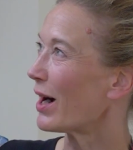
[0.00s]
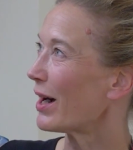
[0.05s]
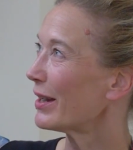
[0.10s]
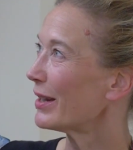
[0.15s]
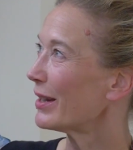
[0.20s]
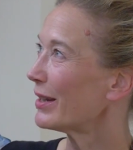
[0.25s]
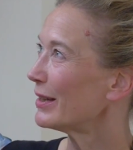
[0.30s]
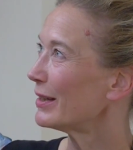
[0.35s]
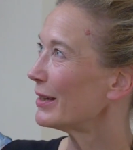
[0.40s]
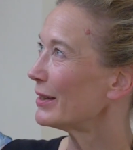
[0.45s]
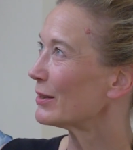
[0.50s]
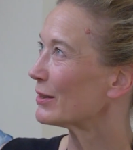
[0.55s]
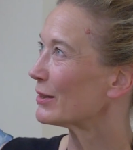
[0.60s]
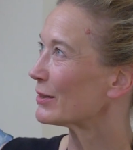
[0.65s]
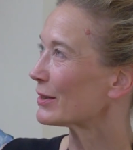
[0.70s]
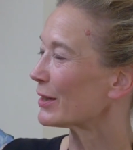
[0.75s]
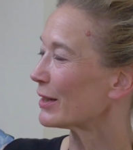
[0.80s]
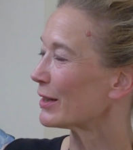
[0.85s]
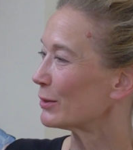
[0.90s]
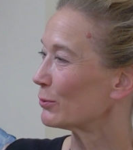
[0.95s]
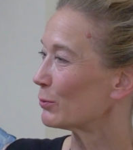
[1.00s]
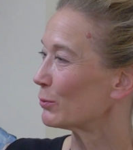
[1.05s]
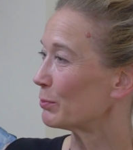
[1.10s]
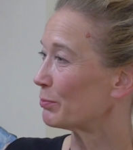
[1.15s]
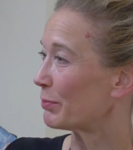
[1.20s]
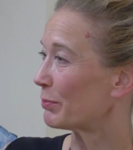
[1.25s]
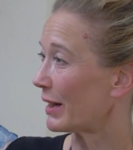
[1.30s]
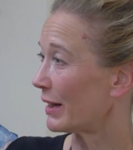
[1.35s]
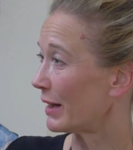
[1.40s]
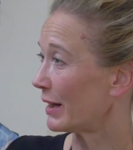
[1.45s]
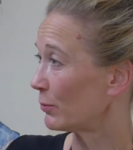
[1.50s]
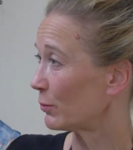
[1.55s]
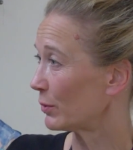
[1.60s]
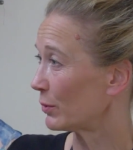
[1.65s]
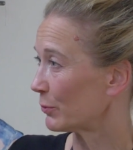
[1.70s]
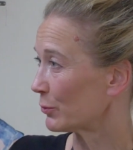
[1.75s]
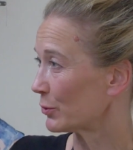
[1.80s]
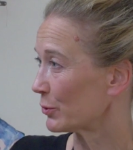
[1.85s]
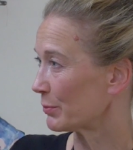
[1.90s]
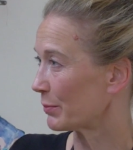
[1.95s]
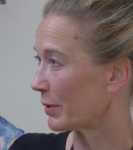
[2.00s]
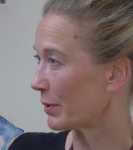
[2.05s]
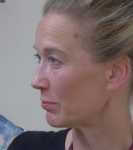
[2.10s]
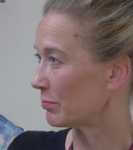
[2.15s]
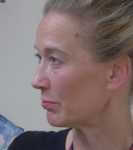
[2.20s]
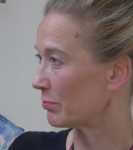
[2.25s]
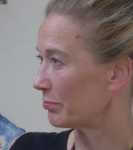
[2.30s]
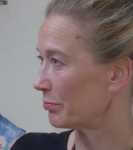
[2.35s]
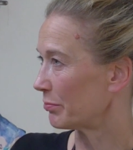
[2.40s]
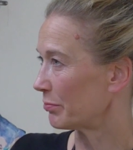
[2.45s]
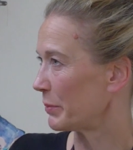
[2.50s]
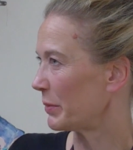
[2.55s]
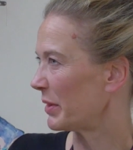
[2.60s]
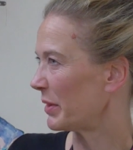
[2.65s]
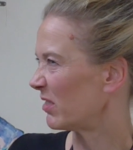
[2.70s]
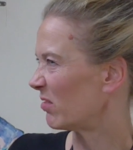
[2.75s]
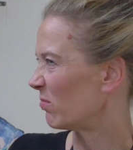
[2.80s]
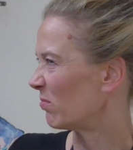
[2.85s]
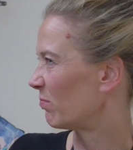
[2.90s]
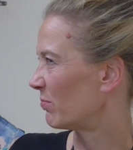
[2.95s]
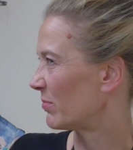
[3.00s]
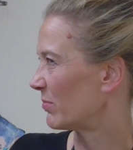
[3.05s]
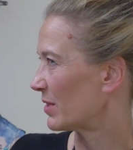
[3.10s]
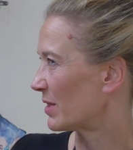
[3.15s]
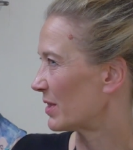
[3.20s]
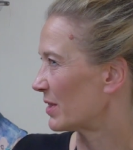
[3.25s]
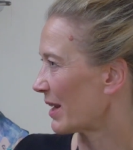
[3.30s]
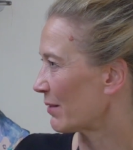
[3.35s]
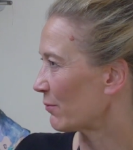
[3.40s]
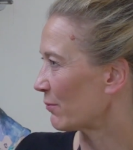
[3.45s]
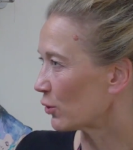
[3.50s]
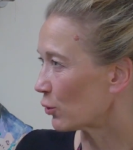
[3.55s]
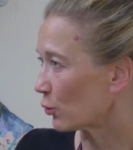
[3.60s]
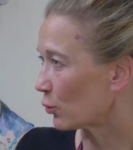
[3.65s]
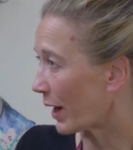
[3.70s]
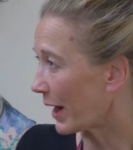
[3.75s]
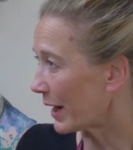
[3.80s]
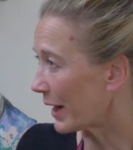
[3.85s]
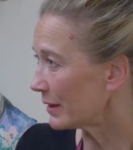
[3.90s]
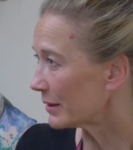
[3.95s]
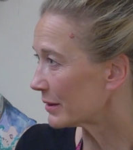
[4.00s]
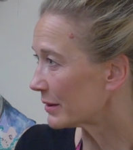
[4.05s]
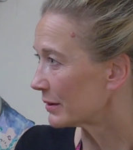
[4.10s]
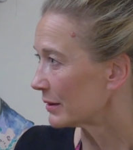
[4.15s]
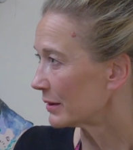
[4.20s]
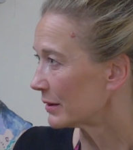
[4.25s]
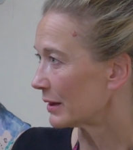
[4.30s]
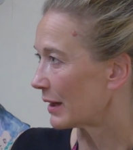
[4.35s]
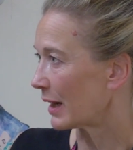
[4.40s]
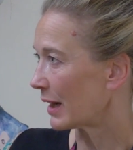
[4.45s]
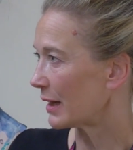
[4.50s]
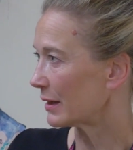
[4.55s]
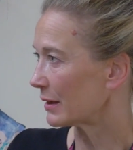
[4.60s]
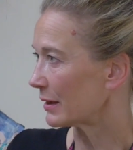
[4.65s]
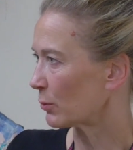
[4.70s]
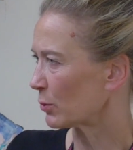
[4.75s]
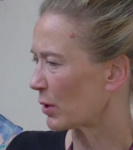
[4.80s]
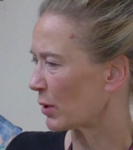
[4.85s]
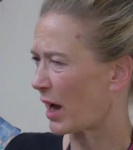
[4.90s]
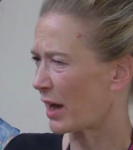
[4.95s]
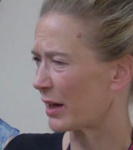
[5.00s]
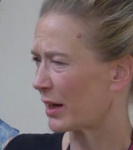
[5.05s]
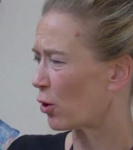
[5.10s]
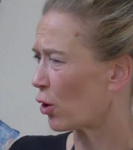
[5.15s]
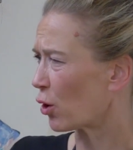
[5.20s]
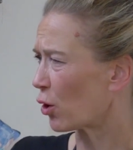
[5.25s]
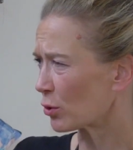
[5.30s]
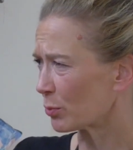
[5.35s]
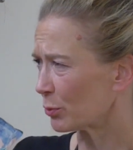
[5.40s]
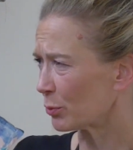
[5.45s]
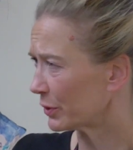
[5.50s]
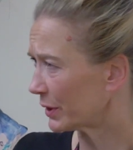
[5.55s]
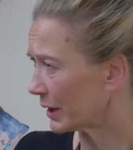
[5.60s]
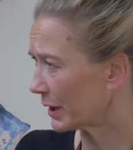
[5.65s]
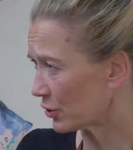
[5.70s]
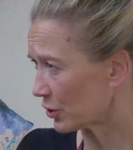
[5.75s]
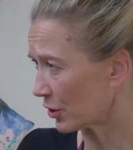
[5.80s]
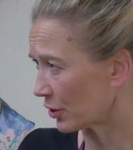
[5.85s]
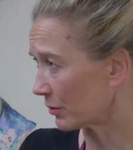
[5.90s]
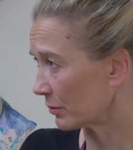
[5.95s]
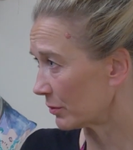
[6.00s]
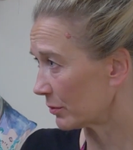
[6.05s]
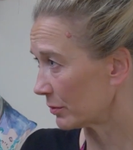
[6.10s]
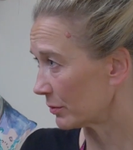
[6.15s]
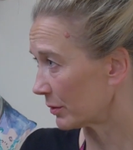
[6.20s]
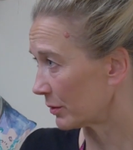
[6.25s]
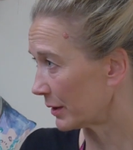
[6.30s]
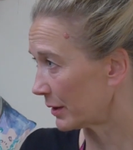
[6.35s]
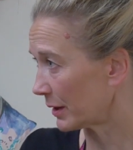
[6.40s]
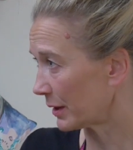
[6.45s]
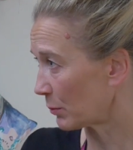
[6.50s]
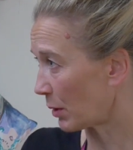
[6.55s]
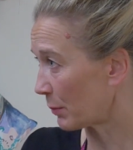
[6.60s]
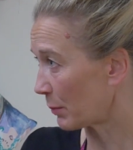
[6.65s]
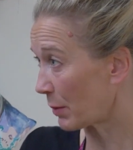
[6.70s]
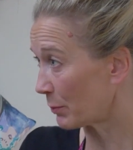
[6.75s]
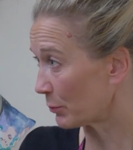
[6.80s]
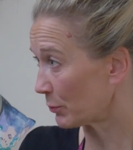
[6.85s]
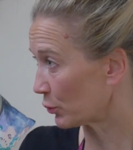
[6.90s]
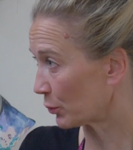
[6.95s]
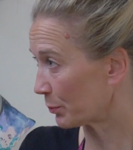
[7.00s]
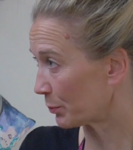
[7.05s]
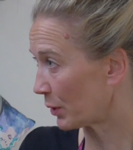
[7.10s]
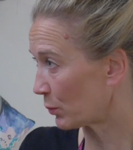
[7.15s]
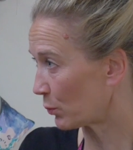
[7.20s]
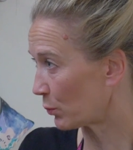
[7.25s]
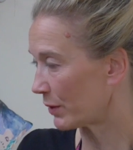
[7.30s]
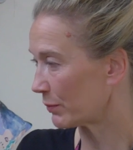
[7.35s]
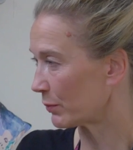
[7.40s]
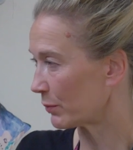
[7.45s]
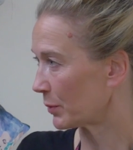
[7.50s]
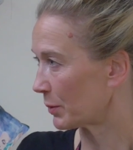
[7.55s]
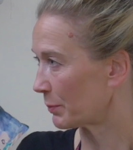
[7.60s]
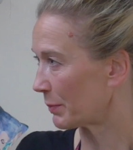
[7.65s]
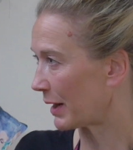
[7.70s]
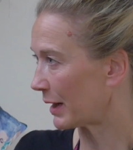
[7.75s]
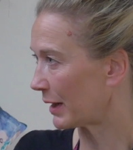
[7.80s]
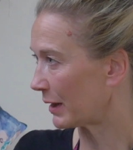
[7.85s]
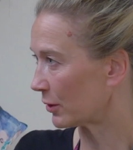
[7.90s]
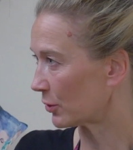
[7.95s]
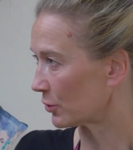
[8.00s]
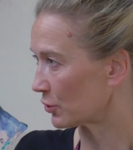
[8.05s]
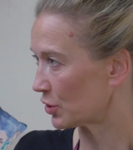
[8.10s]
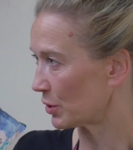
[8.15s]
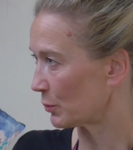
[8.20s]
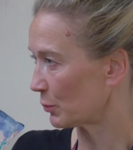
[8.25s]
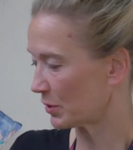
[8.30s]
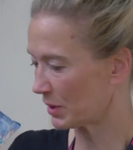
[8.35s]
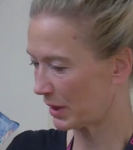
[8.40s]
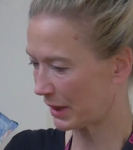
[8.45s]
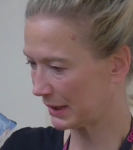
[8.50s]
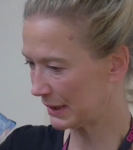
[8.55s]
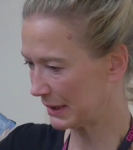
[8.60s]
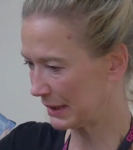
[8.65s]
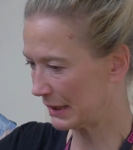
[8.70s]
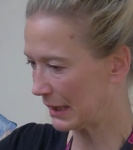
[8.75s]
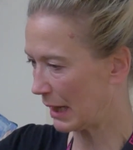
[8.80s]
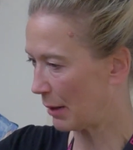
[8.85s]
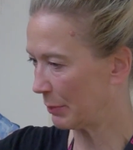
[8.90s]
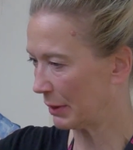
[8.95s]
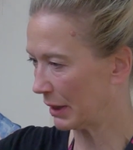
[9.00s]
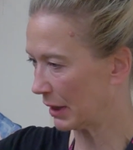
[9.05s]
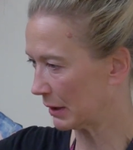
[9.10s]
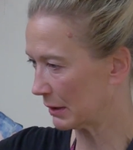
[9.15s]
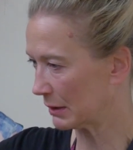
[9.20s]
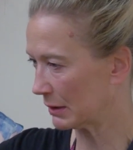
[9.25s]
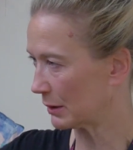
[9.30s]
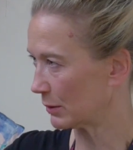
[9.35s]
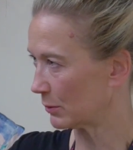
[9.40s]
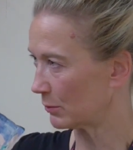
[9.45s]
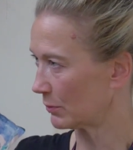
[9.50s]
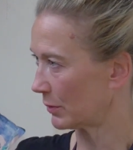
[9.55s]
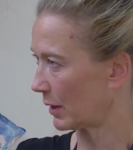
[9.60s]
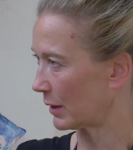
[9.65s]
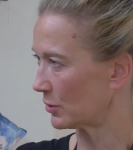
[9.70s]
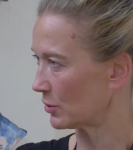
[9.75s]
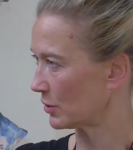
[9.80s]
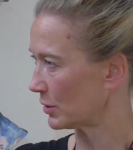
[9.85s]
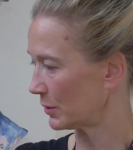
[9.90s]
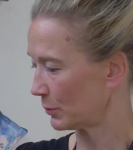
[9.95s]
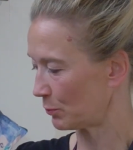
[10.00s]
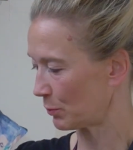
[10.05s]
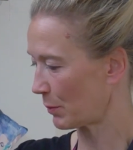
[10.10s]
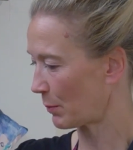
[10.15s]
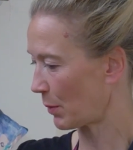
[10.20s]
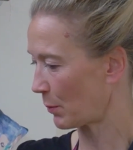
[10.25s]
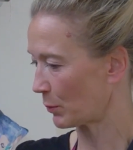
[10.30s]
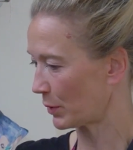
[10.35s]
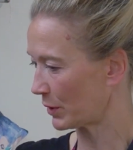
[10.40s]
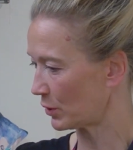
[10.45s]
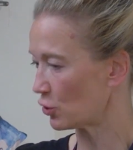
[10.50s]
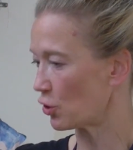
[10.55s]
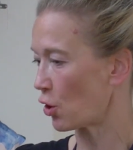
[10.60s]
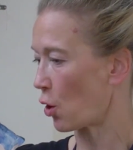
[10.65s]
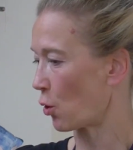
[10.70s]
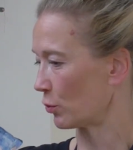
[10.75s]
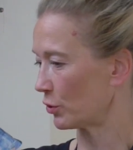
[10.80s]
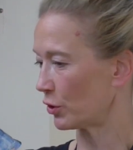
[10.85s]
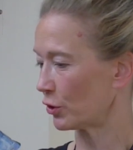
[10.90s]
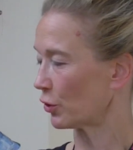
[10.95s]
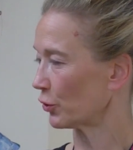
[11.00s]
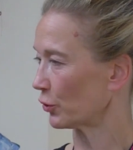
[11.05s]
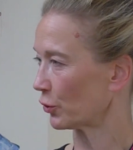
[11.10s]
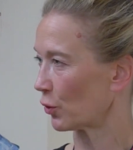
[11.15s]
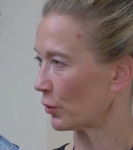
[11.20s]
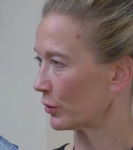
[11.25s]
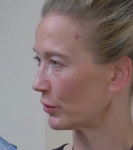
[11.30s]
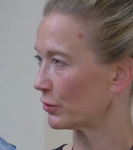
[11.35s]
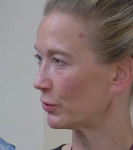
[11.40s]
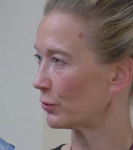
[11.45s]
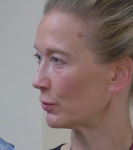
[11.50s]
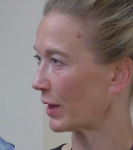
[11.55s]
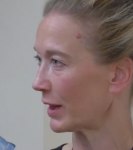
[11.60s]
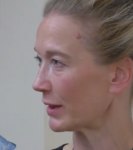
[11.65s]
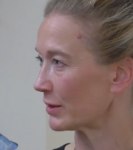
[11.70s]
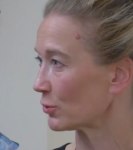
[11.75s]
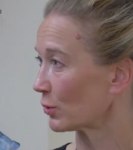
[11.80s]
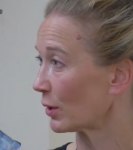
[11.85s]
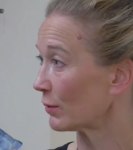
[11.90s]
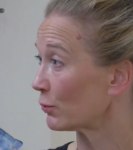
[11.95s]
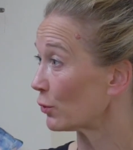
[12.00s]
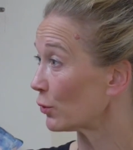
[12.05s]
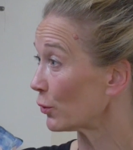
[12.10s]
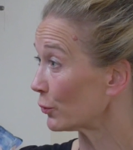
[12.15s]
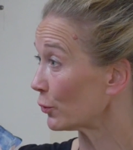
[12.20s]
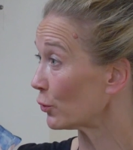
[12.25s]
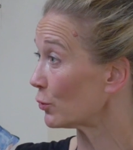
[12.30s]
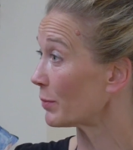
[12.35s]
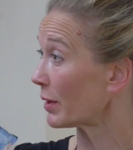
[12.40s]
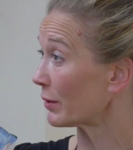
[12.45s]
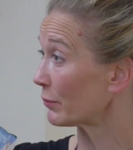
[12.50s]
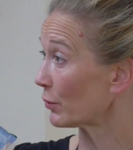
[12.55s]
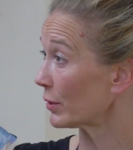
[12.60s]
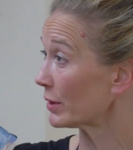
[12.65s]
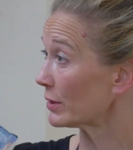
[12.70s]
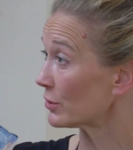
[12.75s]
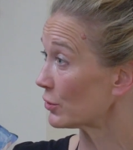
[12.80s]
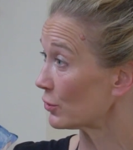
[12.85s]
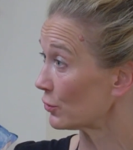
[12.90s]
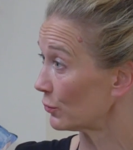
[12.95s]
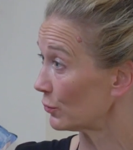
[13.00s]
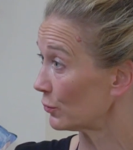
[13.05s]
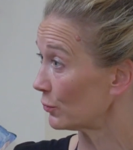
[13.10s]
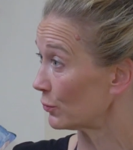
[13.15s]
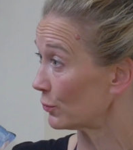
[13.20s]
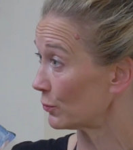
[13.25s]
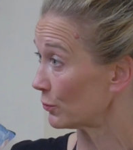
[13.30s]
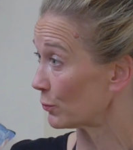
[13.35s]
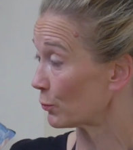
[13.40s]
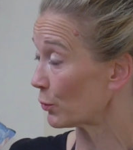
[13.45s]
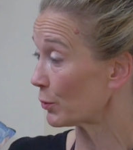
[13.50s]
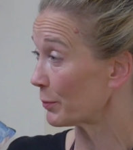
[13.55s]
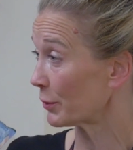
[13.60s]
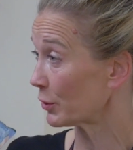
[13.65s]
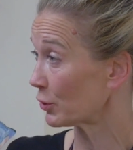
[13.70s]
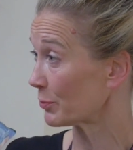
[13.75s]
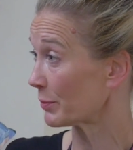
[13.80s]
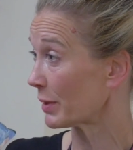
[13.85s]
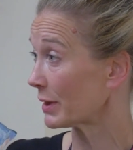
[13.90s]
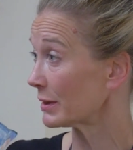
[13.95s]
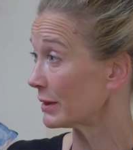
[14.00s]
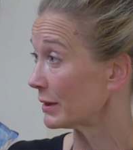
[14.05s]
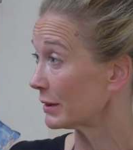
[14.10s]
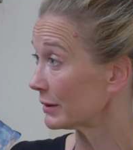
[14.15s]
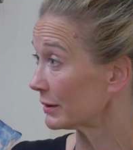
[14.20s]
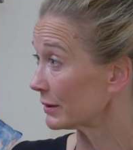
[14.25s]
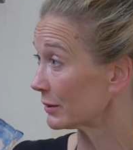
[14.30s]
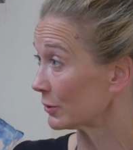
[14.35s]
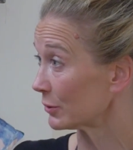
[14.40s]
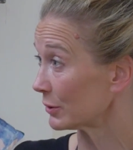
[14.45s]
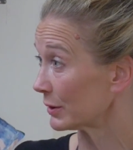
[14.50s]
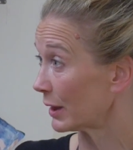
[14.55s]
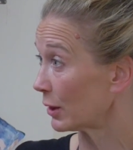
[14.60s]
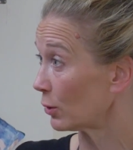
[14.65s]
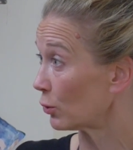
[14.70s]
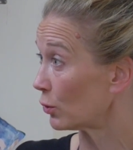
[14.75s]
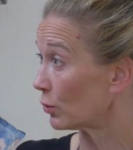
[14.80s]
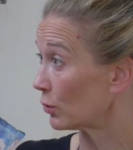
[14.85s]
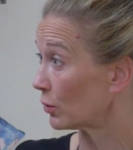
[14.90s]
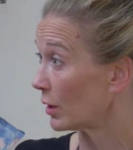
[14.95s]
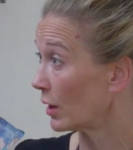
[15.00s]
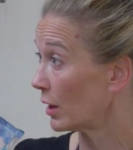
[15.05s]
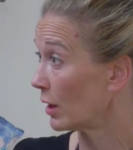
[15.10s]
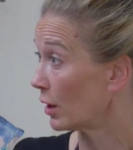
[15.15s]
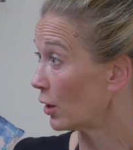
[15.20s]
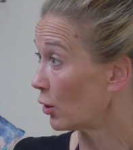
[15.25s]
I started with ballet when I was about maybe seven or eight. And I had a horrible teacher. And then my mum took me away from the ballet because she was like slapping us. And, and oh, wow. she, my mum went, No, you're not going to do that. So I followed all my friends to rhythmic gymnastics because they all